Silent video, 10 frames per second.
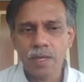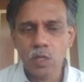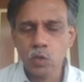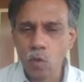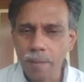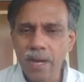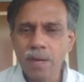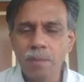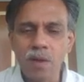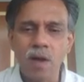is
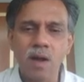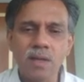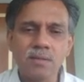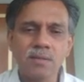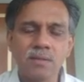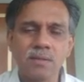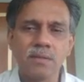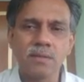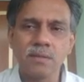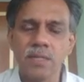obeyed because
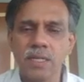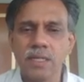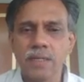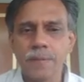the